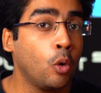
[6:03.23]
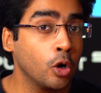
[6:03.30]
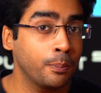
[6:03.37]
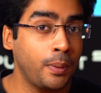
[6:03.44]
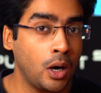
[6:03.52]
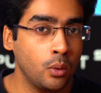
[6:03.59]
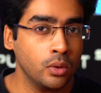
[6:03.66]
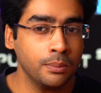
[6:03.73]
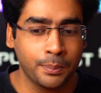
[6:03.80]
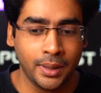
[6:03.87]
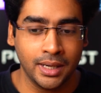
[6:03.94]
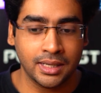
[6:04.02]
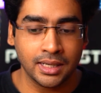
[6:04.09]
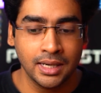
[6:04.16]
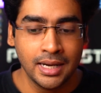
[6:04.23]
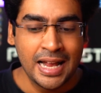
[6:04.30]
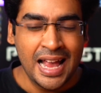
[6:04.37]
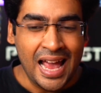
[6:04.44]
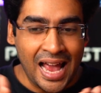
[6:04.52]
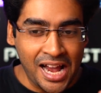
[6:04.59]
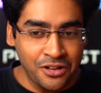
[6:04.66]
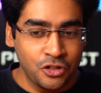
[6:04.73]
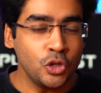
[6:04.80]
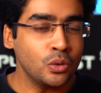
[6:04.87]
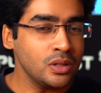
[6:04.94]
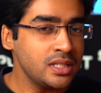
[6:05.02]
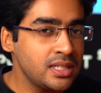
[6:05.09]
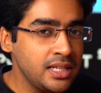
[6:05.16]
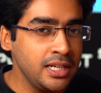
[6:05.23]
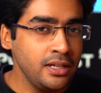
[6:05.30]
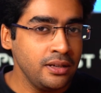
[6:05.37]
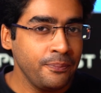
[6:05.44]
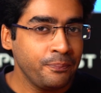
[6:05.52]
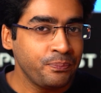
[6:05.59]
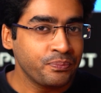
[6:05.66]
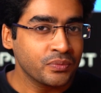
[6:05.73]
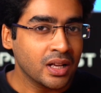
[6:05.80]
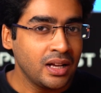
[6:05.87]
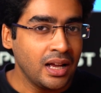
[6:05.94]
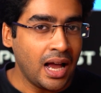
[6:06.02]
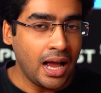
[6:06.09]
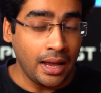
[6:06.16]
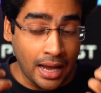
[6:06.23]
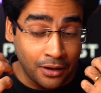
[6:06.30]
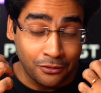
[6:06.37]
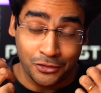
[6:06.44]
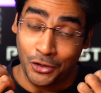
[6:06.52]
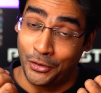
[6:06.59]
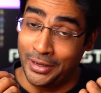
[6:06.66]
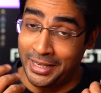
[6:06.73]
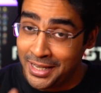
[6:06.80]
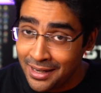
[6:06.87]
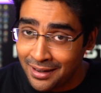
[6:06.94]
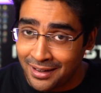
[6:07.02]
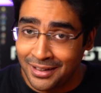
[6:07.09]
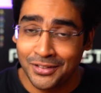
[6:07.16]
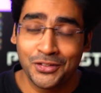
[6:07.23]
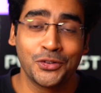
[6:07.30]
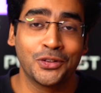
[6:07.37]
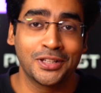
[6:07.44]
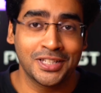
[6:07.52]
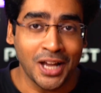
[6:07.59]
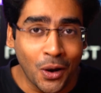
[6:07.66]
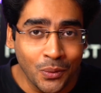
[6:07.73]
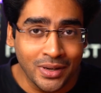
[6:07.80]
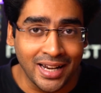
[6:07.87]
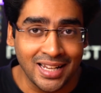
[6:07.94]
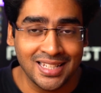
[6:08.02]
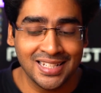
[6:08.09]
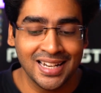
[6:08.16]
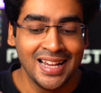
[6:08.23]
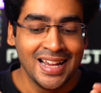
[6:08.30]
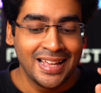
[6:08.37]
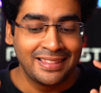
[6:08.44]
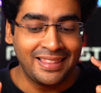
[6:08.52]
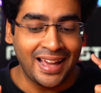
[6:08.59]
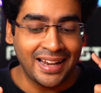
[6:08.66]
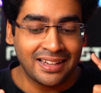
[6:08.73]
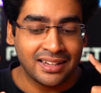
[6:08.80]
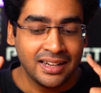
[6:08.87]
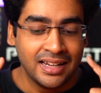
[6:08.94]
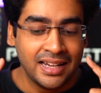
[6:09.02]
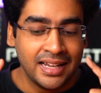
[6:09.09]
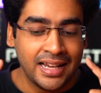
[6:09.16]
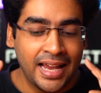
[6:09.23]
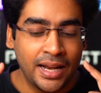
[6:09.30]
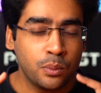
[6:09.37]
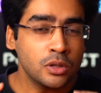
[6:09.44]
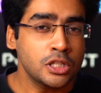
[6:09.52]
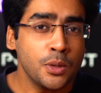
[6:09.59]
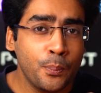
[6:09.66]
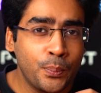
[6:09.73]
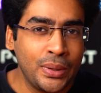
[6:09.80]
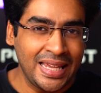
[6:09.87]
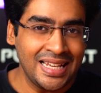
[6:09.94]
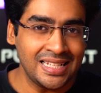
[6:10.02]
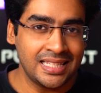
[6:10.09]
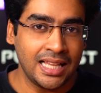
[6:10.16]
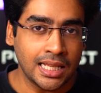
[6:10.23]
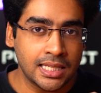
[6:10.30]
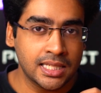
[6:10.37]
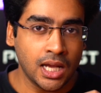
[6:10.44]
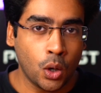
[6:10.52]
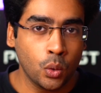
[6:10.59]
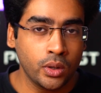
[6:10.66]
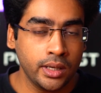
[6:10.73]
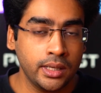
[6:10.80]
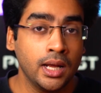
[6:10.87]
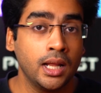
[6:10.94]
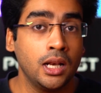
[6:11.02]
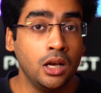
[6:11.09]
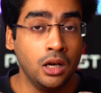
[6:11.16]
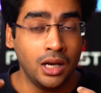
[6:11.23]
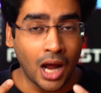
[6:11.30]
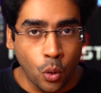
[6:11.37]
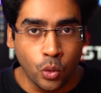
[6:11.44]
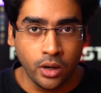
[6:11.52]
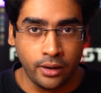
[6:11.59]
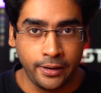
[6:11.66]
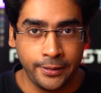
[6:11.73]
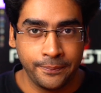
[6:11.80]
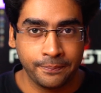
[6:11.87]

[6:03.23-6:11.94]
more power, but as you could see, hear through the sound test, that it was the Breeze that sounded louder.